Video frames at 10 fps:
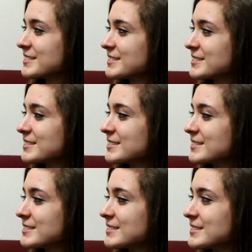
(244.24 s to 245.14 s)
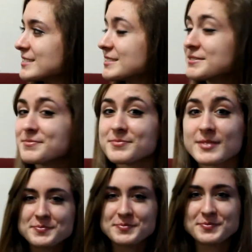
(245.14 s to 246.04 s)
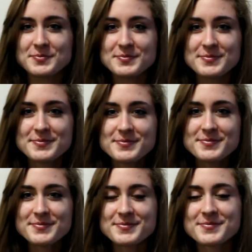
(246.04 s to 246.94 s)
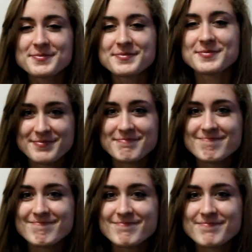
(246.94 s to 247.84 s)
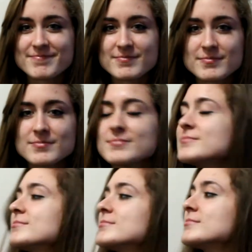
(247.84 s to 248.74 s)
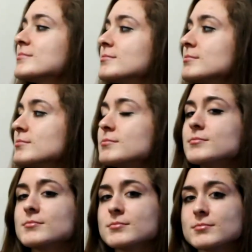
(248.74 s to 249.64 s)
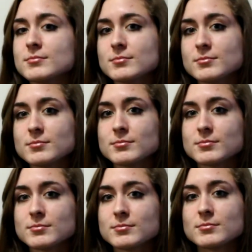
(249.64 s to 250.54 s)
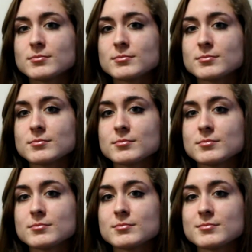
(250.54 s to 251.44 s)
No words are spoken by the person on screen.